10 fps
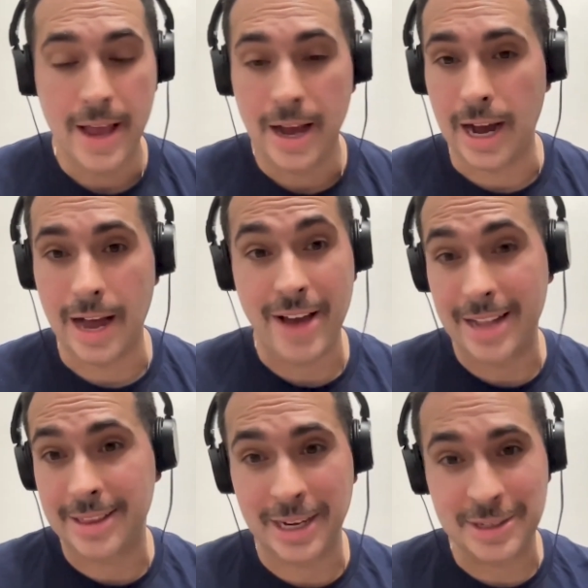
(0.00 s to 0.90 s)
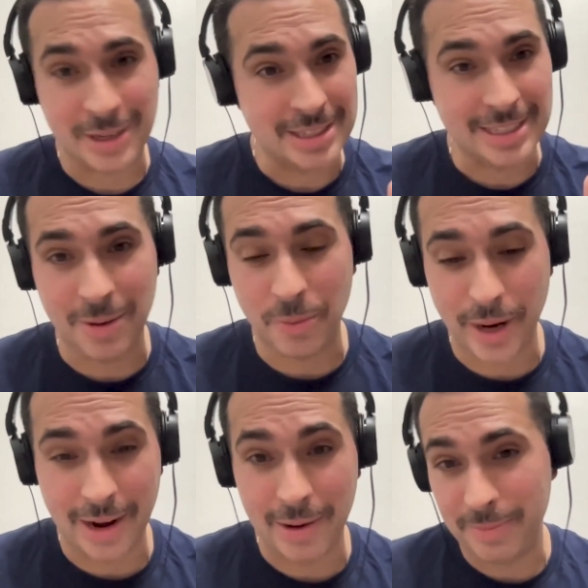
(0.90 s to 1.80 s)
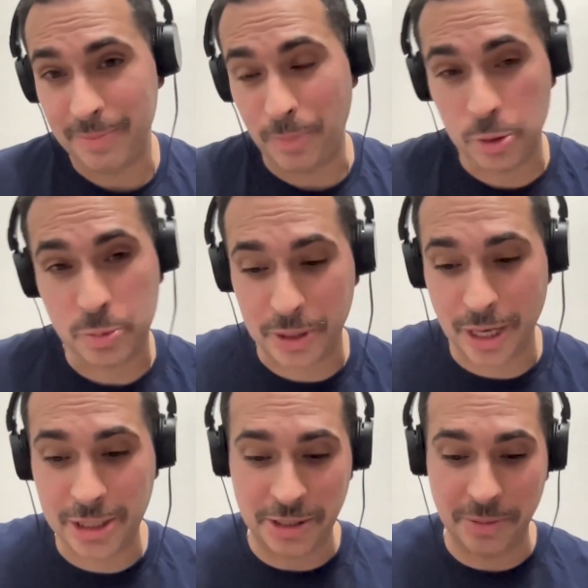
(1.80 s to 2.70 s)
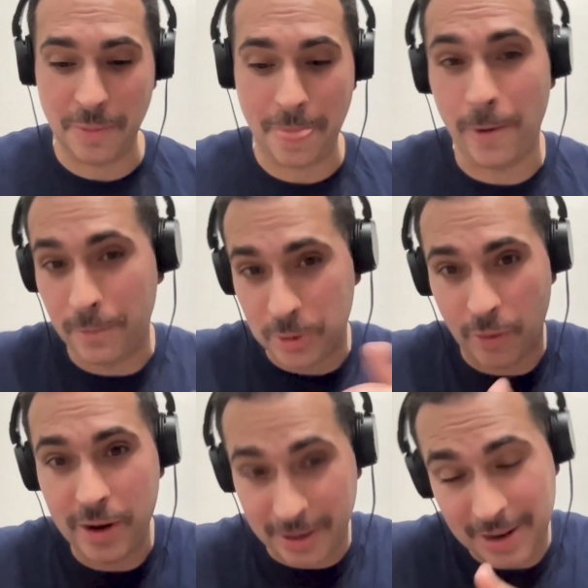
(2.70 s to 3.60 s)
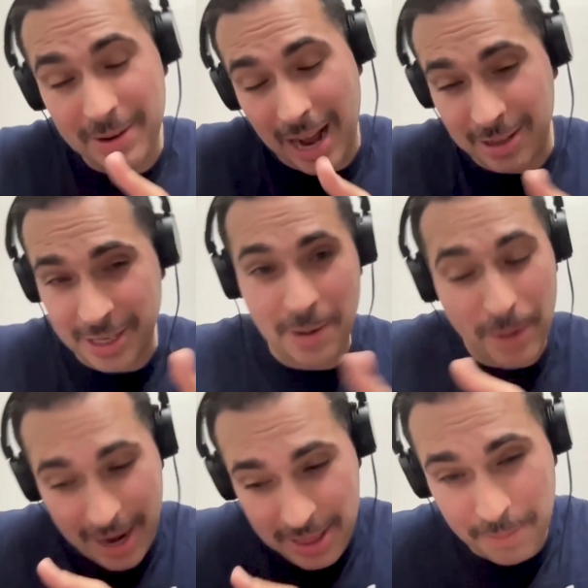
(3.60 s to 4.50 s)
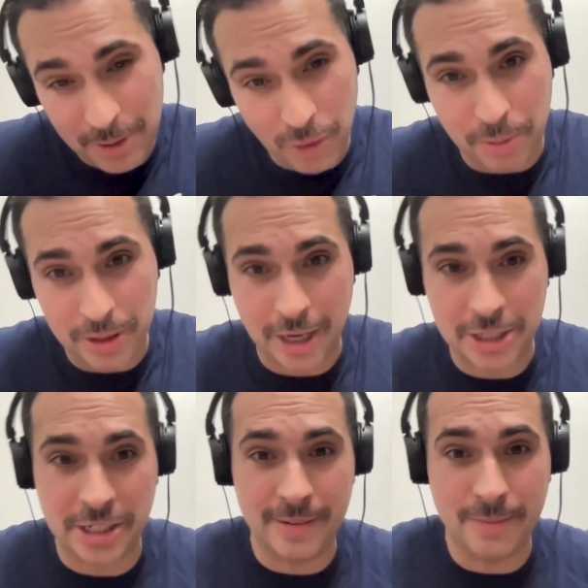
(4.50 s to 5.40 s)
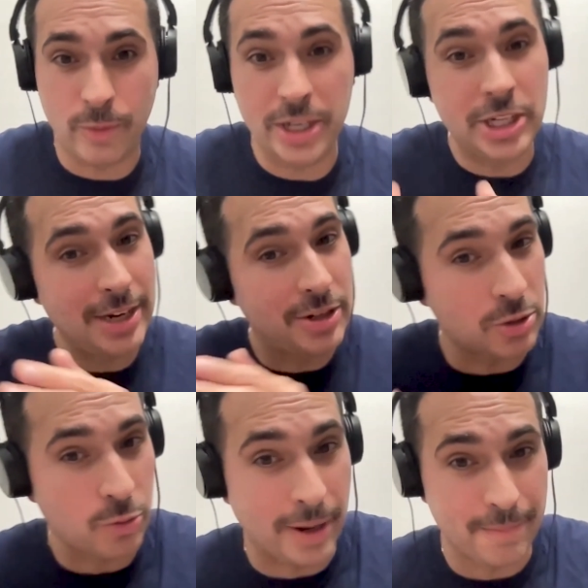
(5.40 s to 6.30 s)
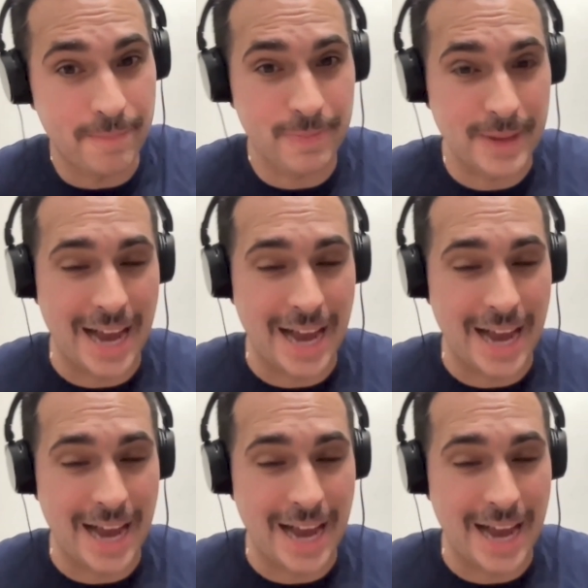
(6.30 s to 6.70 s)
I've had things on set where post-production, I'll tell you, in the middle of production, we changed the script.